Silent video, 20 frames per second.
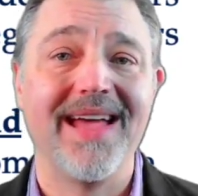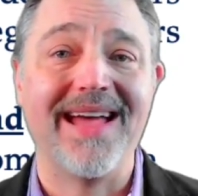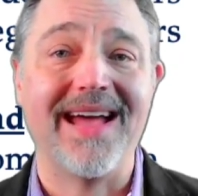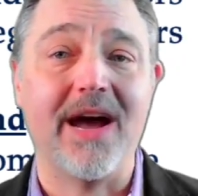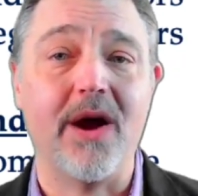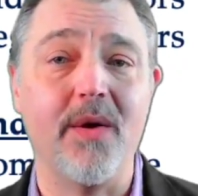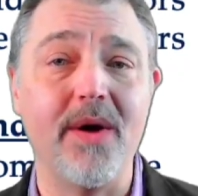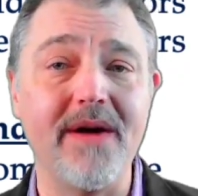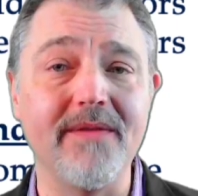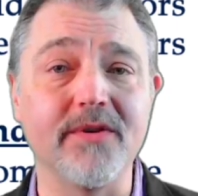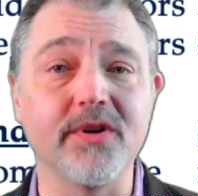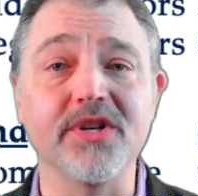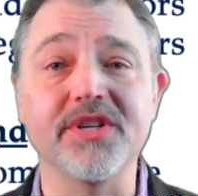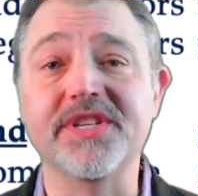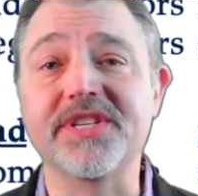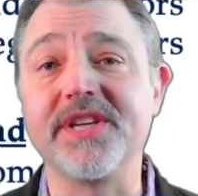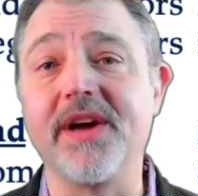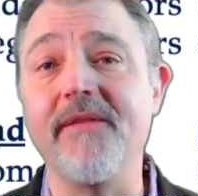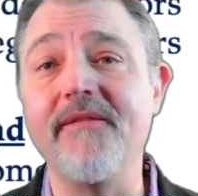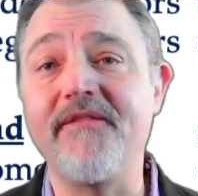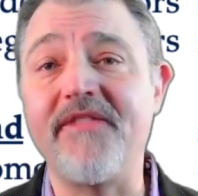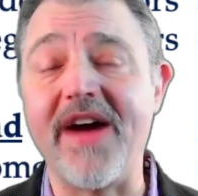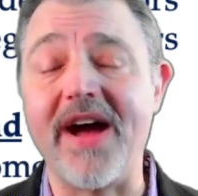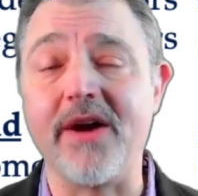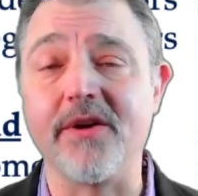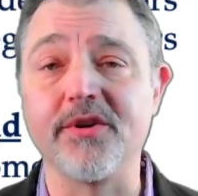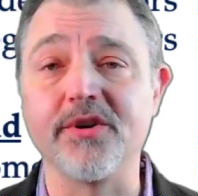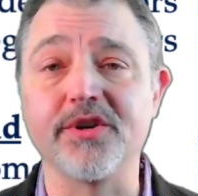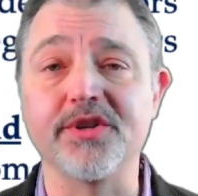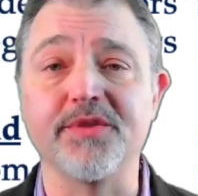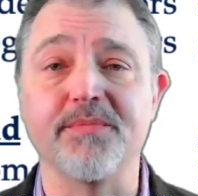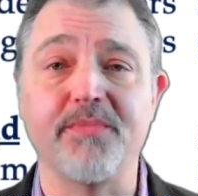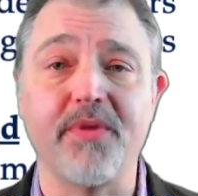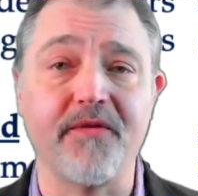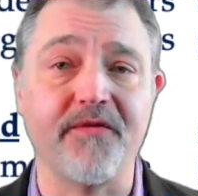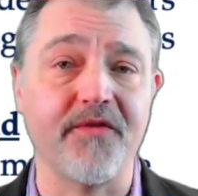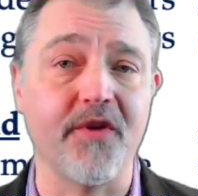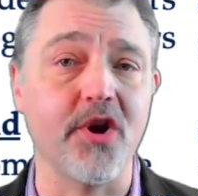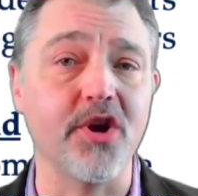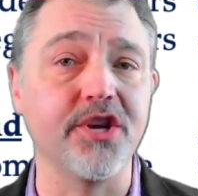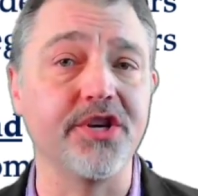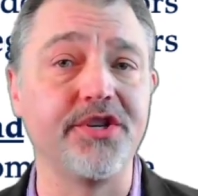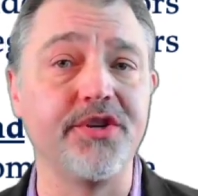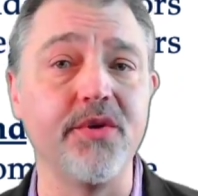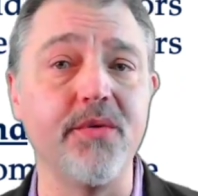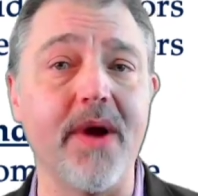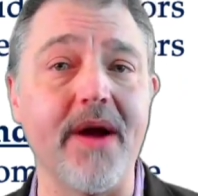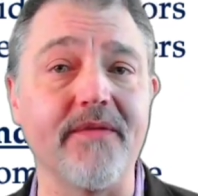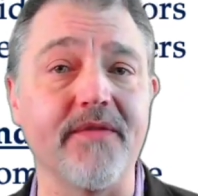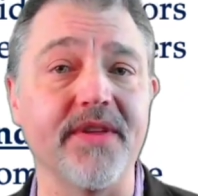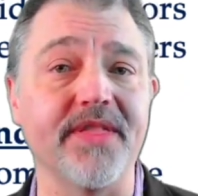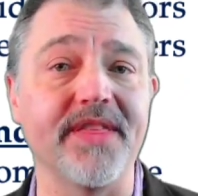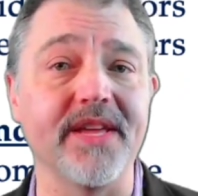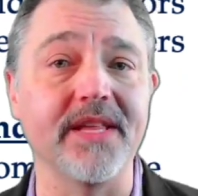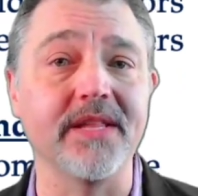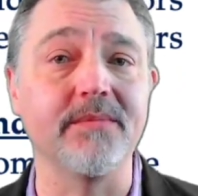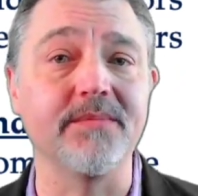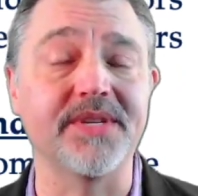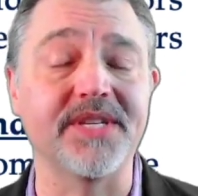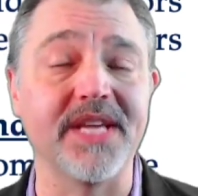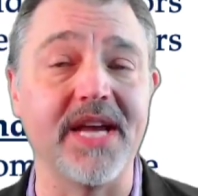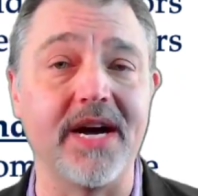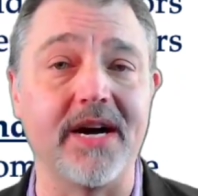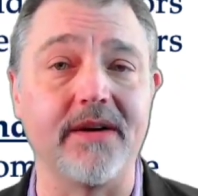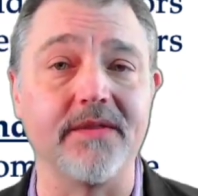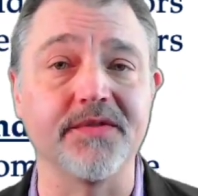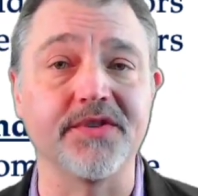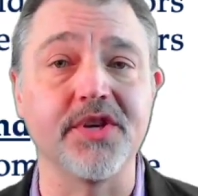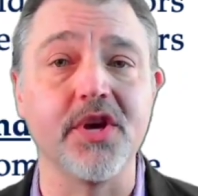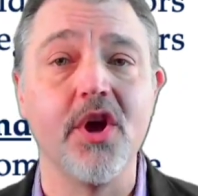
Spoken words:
However, some founders prefer to do everything themselves.